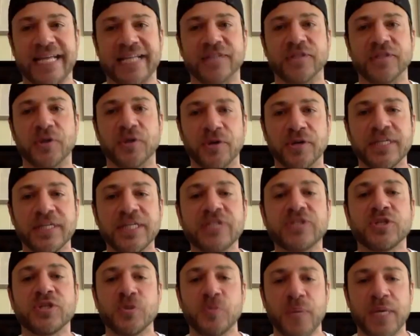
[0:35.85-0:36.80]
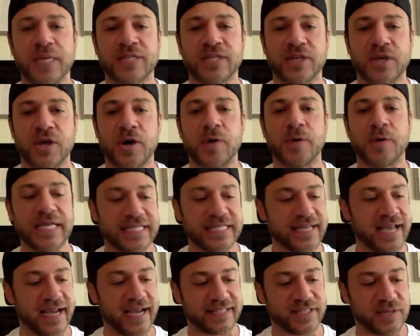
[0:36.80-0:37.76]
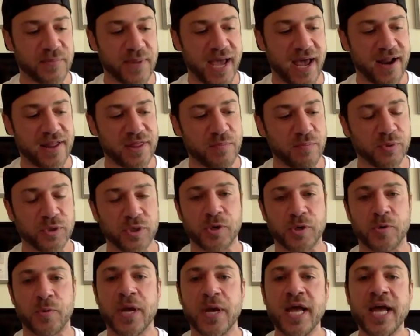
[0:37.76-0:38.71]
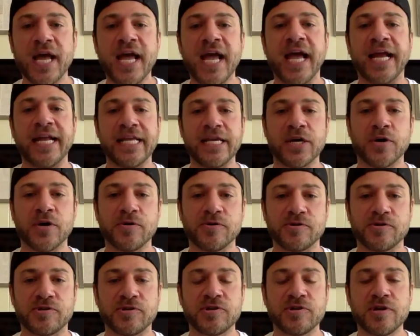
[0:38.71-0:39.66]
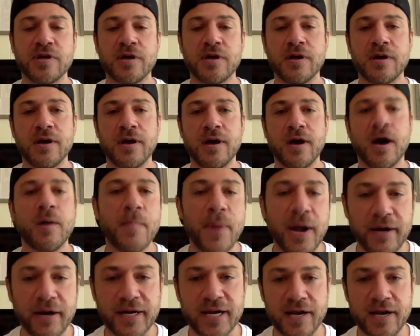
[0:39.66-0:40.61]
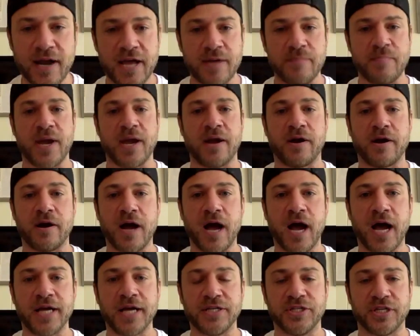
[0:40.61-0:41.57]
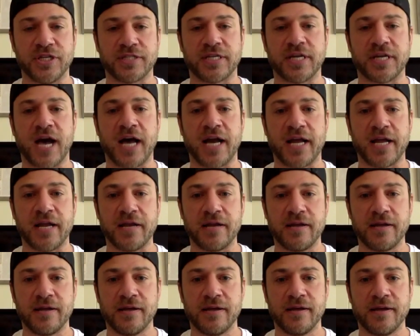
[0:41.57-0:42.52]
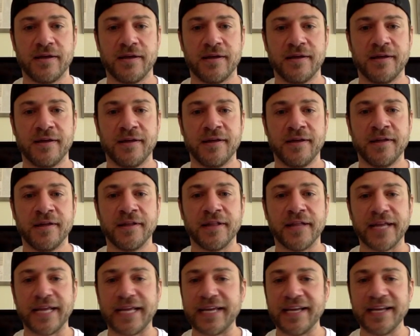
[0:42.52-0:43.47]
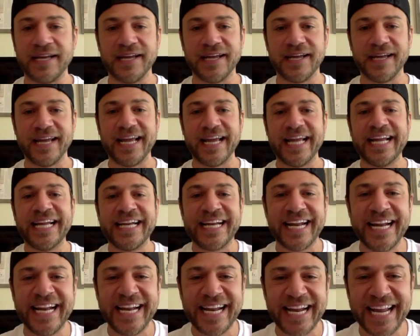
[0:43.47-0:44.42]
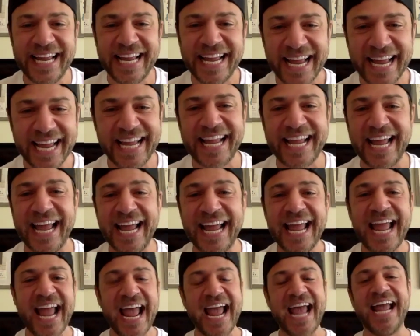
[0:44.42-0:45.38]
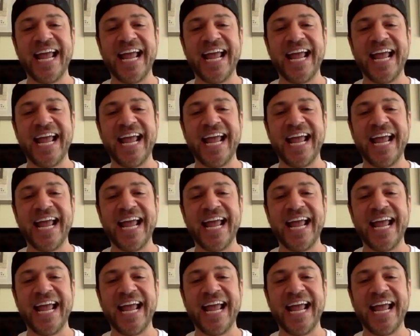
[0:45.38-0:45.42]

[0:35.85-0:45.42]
literally two weeks ago, he texted me out of the blue and he goes, American Nightmare, I just got it. Like it,